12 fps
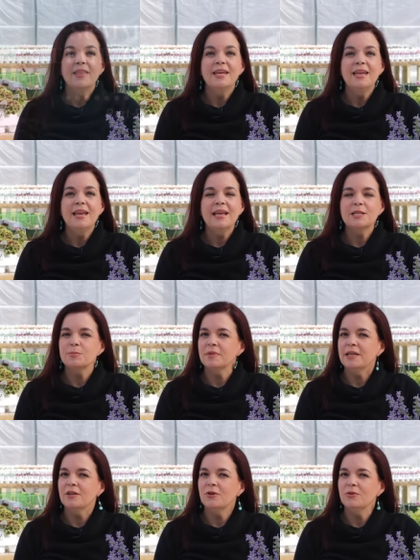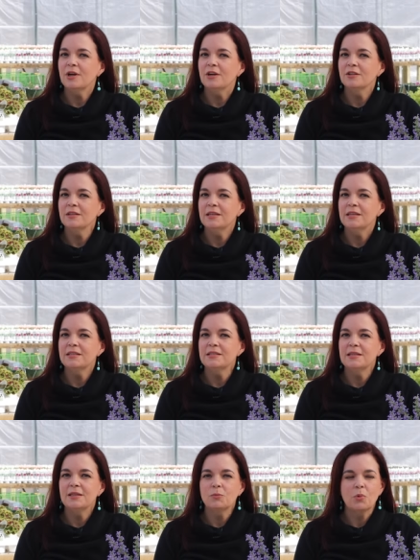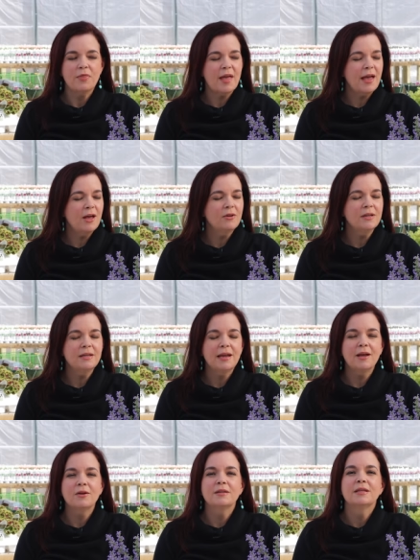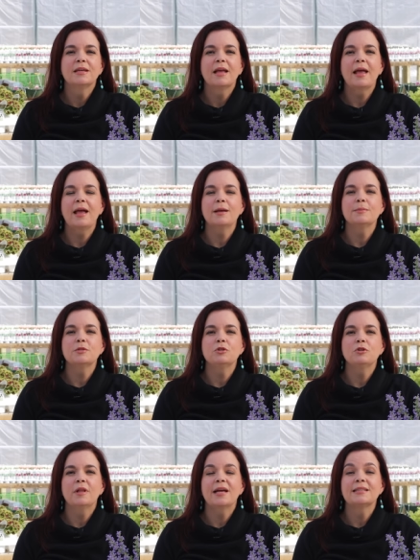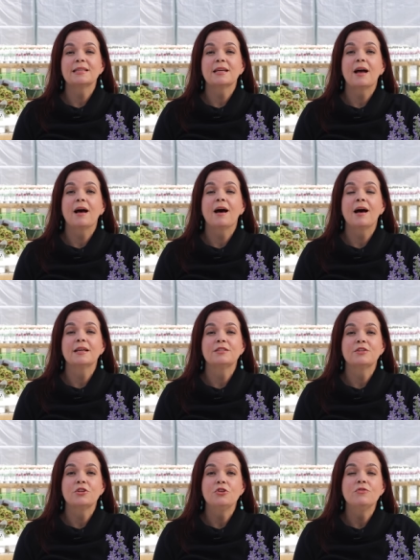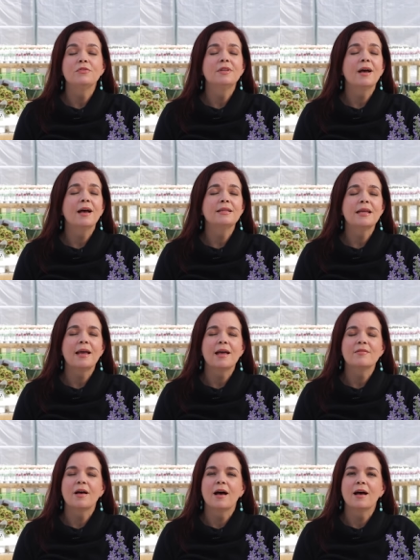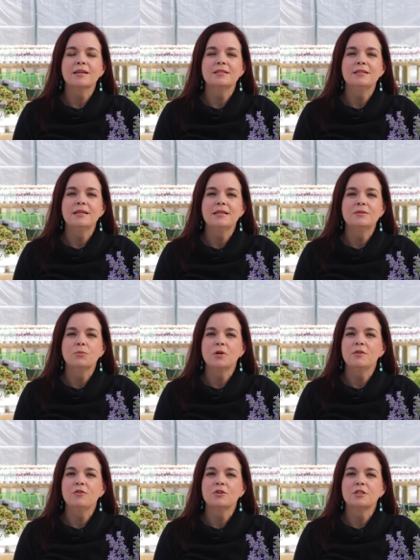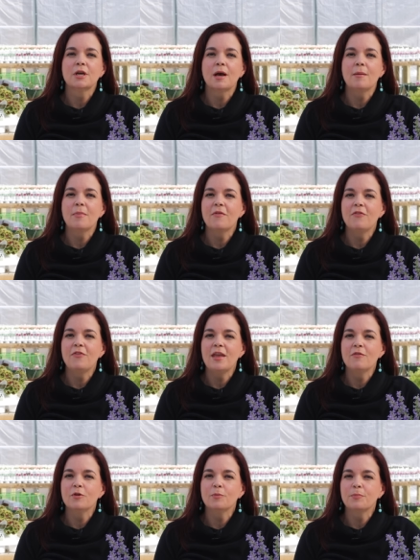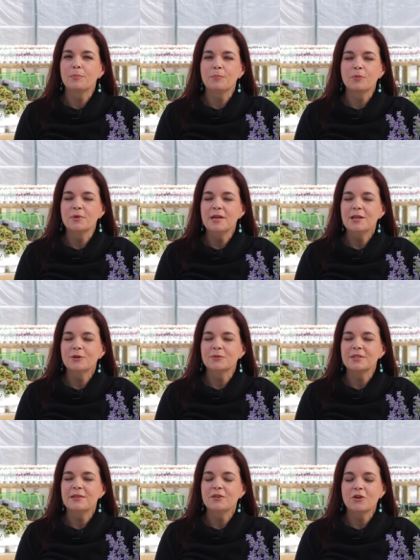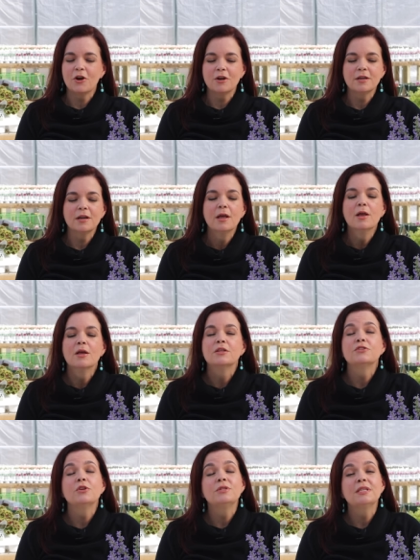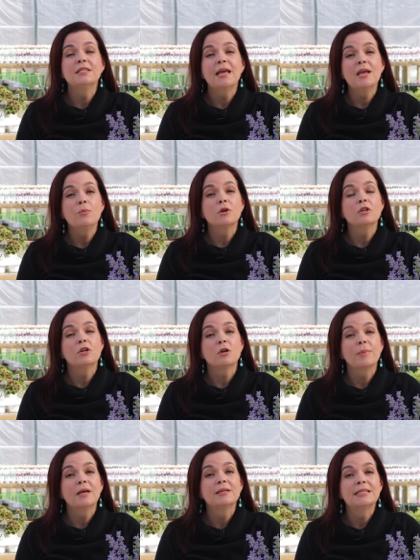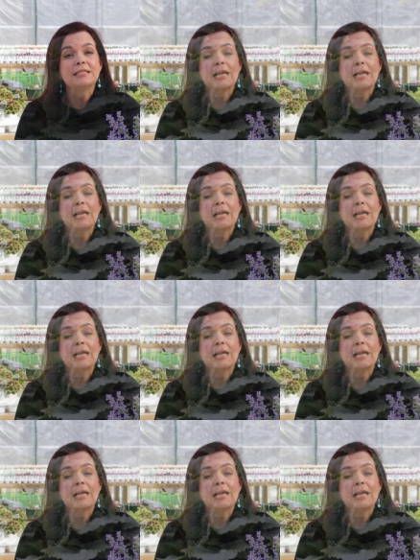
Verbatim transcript: The next plant on our list, without a doubt, absolute classic, a hosta. You've got to have a hosta in one of your top favorite perennials in the garden. So today we're going to talk about